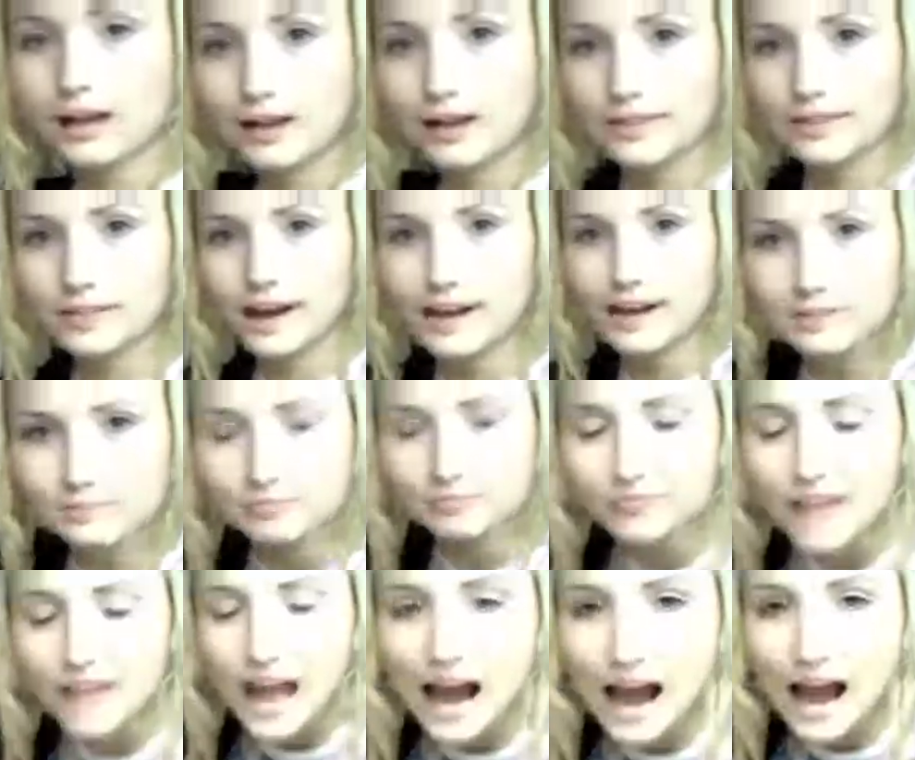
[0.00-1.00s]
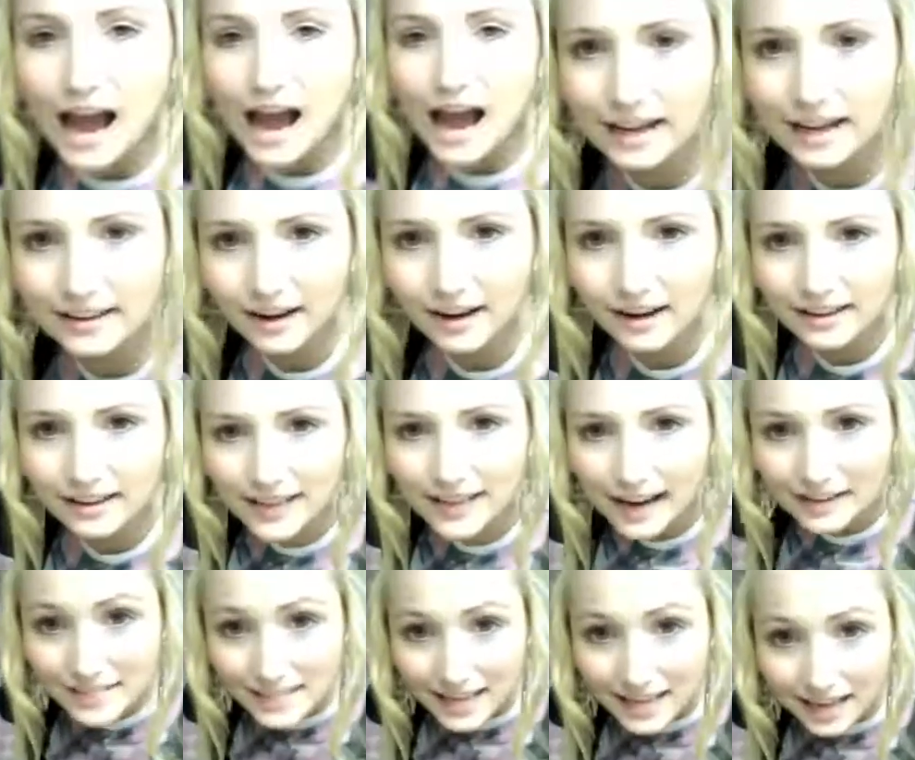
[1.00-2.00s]
like that. And I
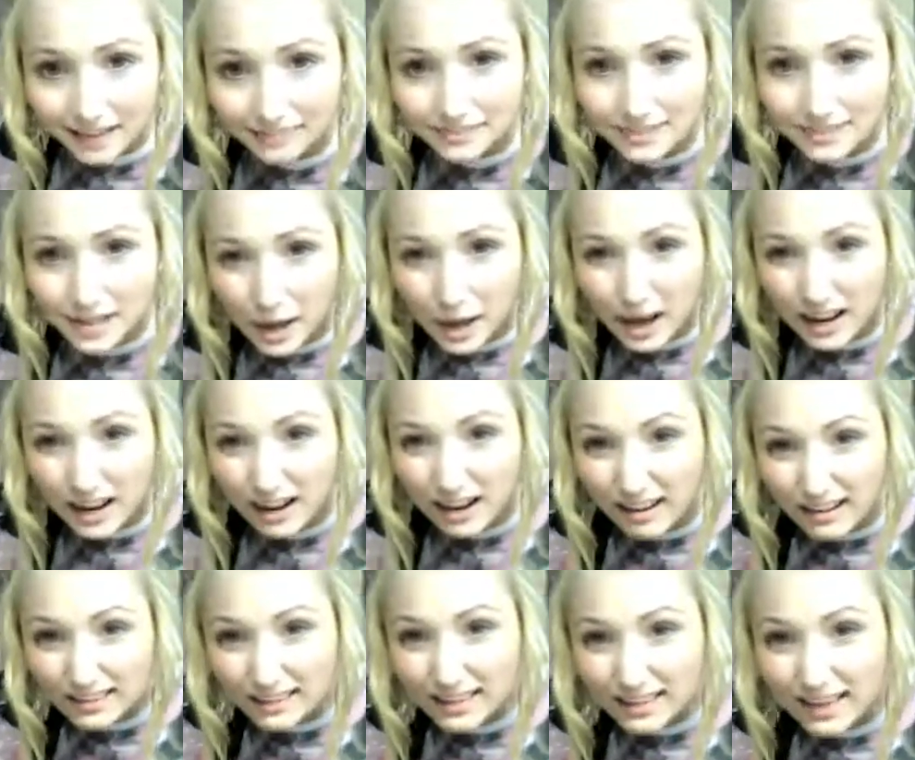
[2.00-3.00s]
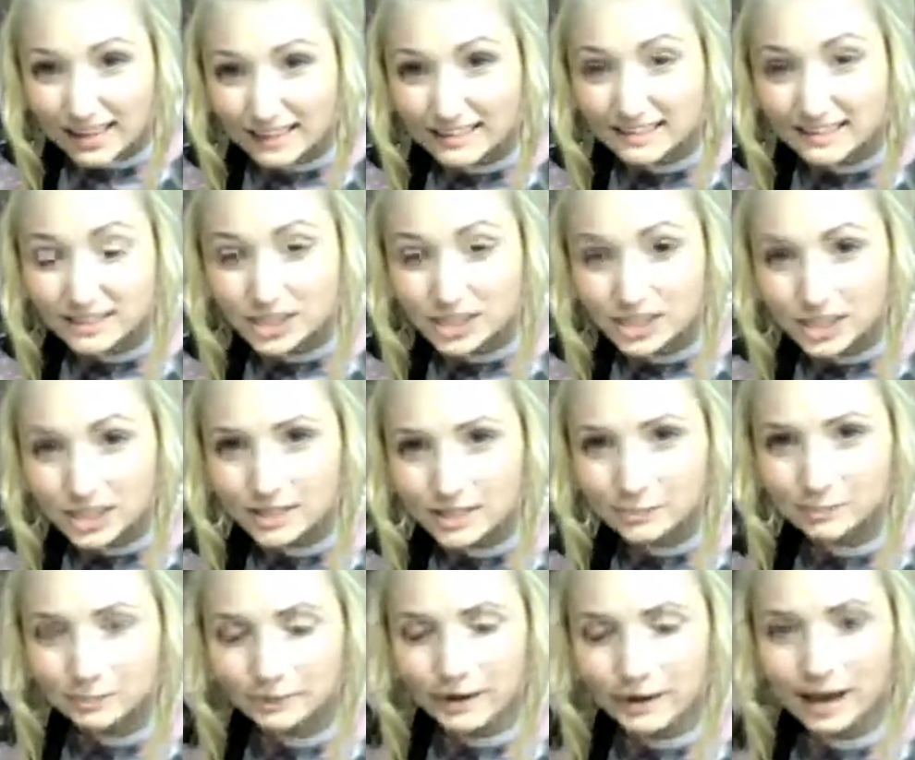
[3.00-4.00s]
now sound like a
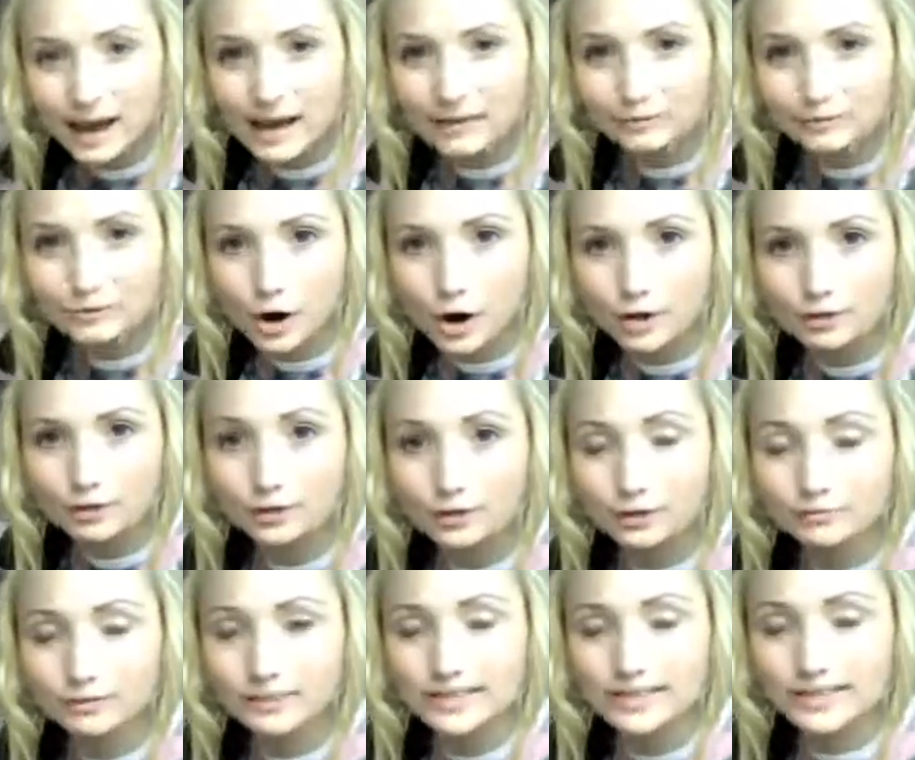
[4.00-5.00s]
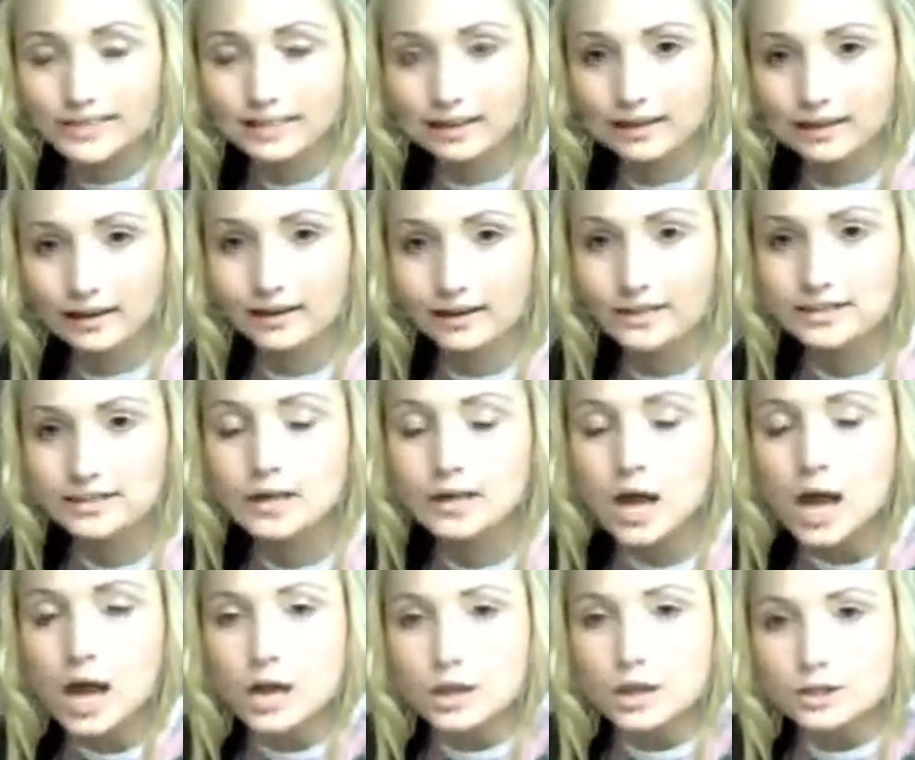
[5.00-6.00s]
sheep and rather ridiculous.
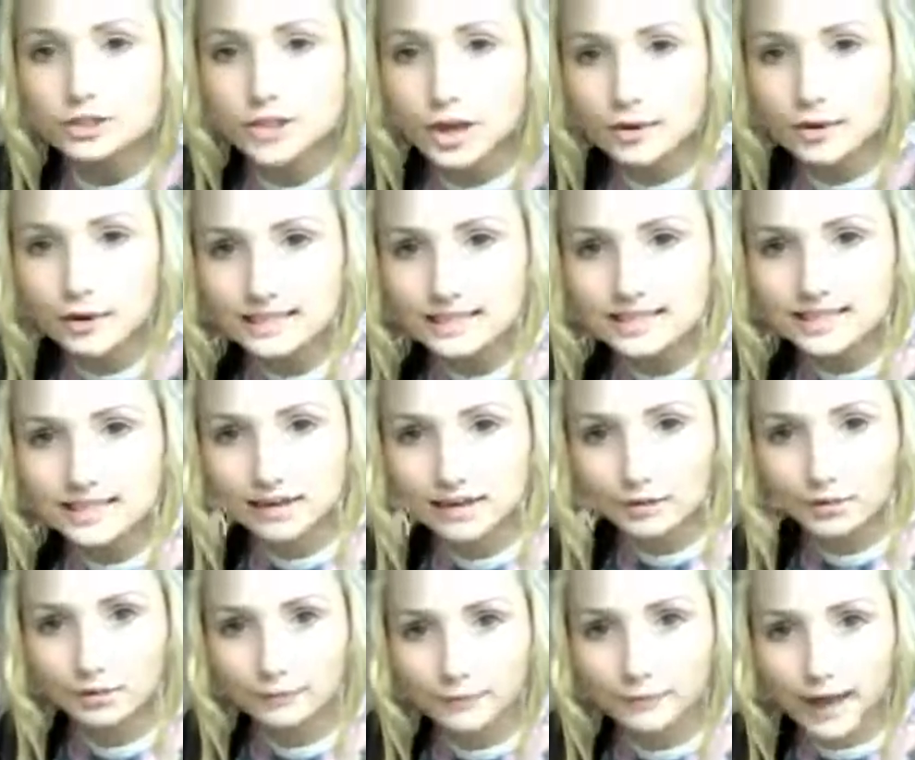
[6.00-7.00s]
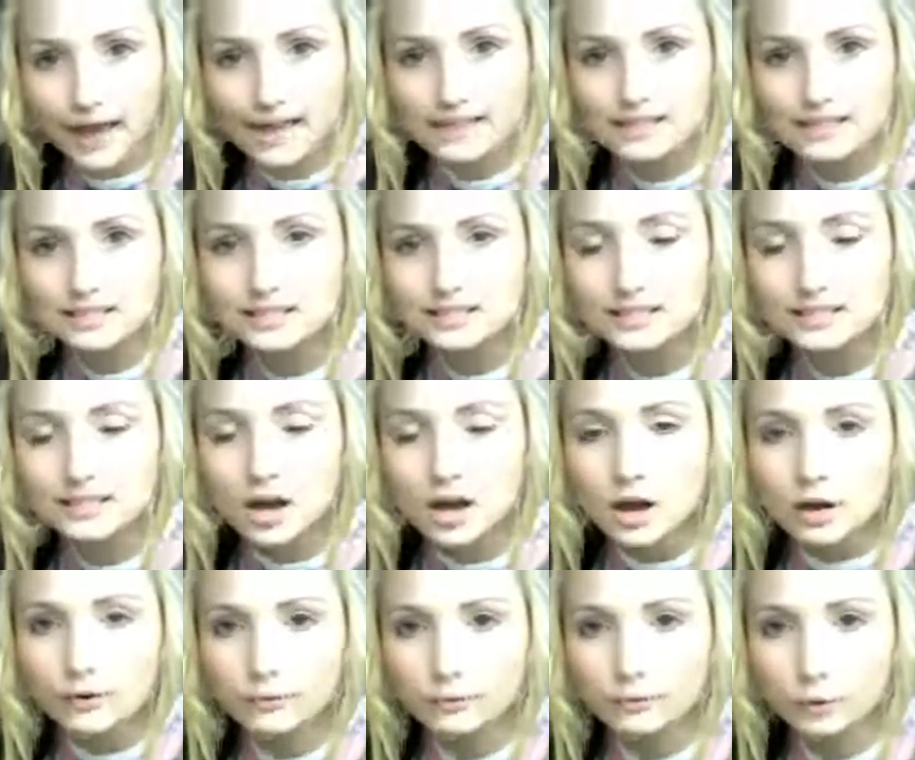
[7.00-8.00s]
So I stay on the vest
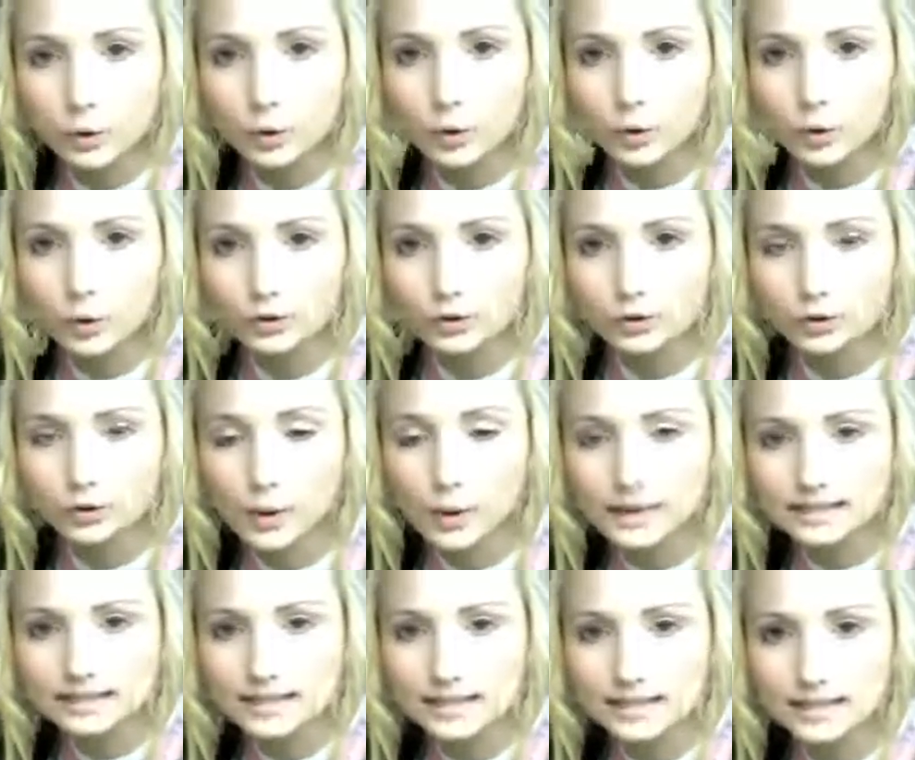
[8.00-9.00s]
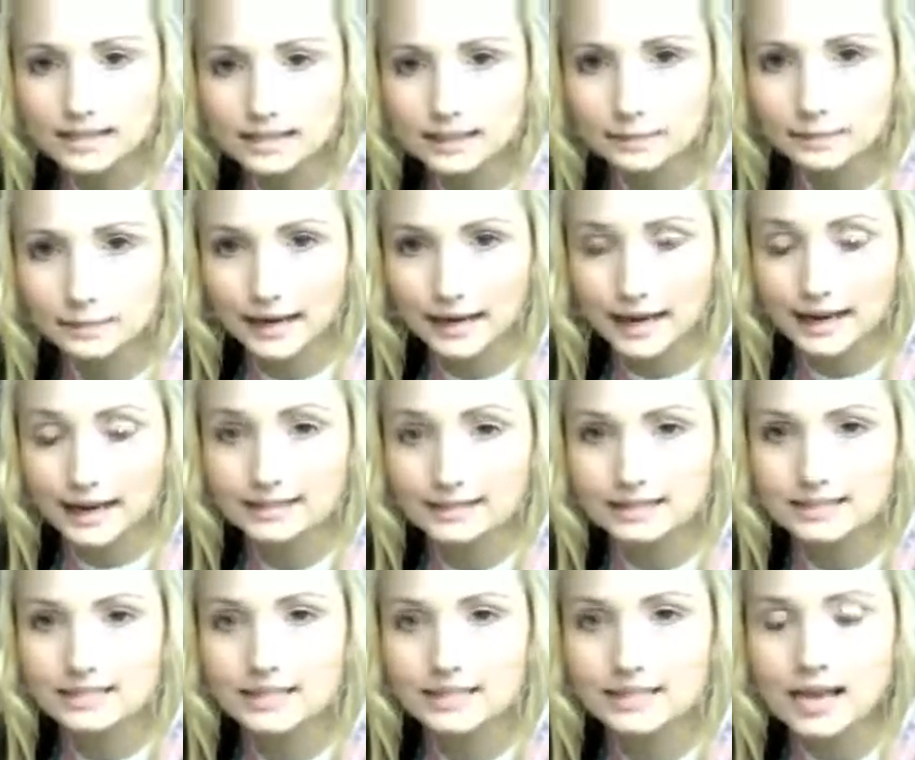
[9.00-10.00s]
for 20
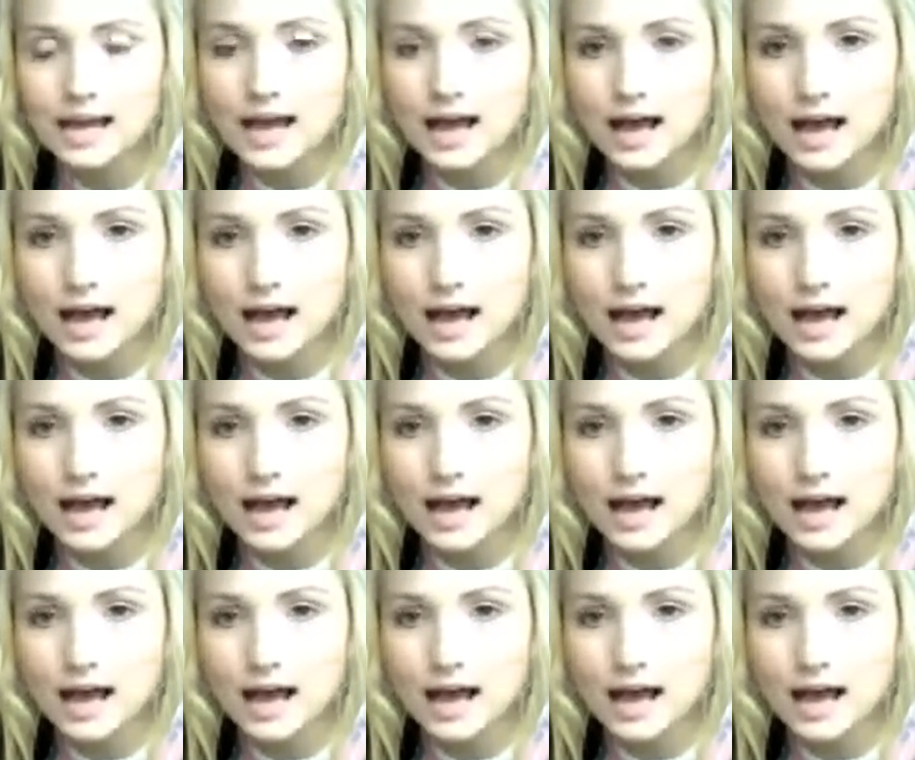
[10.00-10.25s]
minutes.